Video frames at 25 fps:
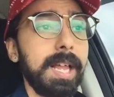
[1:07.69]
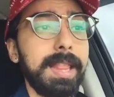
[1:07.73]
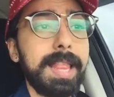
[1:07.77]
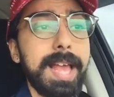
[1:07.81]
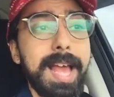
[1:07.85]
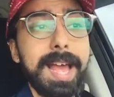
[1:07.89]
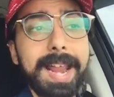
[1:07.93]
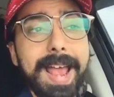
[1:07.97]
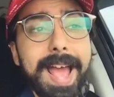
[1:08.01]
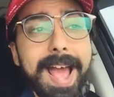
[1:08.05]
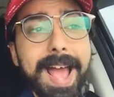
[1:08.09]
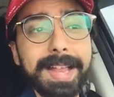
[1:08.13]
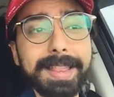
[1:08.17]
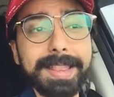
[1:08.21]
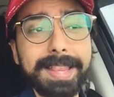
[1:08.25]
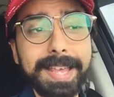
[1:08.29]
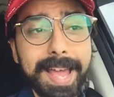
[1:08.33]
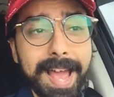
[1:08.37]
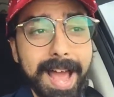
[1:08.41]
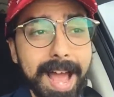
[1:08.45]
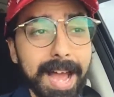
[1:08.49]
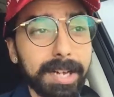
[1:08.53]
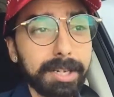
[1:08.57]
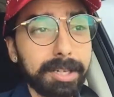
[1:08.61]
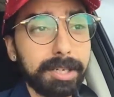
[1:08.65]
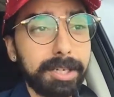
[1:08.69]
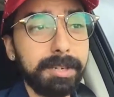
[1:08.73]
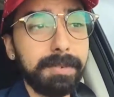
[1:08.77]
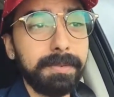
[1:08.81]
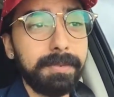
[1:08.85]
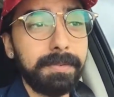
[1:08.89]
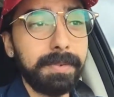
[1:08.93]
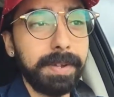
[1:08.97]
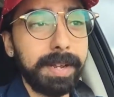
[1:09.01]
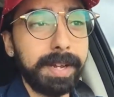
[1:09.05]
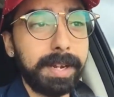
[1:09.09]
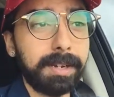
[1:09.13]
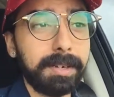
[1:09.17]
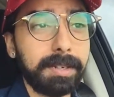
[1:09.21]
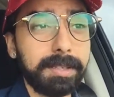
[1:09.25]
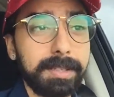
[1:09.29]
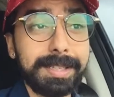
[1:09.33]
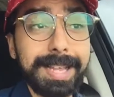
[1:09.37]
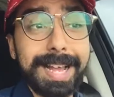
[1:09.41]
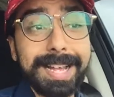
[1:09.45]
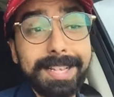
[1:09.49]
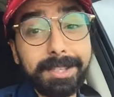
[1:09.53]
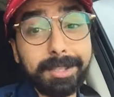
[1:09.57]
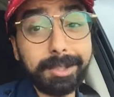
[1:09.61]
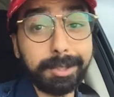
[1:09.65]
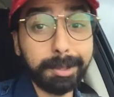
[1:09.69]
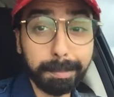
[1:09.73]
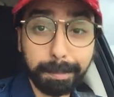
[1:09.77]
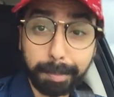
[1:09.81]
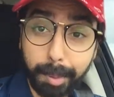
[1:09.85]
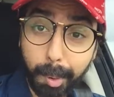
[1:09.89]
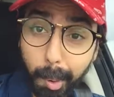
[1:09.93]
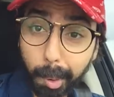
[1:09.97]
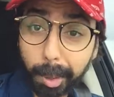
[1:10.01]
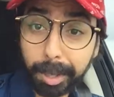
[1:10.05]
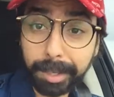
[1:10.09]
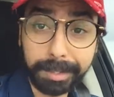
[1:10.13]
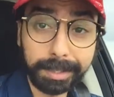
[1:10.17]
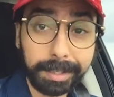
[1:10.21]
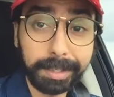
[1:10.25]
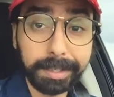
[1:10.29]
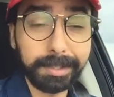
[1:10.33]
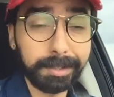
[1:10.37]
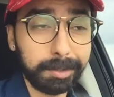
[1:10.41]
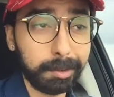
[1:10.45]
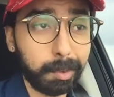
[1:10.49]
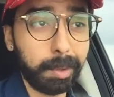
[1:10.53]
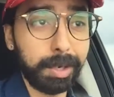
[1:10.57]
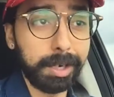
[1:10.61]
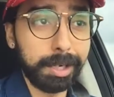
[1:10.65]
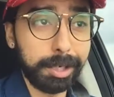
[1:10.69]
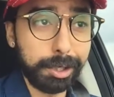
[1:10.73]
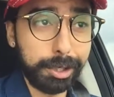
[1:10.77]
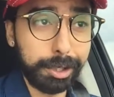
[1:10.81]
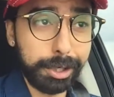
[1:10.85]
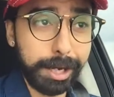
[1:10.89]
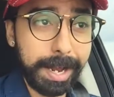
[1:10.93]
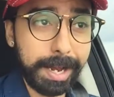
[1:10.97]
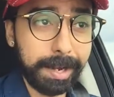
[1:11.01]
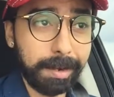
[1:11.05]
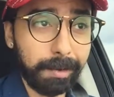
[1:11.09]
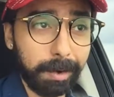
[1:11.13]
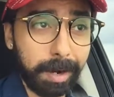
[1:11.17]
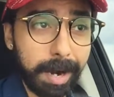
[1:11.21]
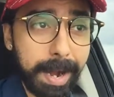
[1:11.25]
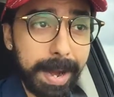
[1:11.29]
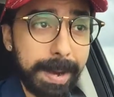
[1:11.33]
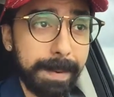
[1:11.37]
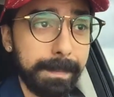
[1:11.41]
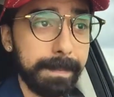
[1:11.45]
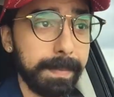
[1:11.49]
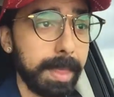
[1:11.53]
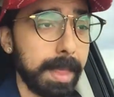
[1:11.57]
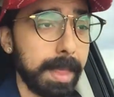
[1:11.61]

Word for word: that had the action figures, that support this sort of shit, right?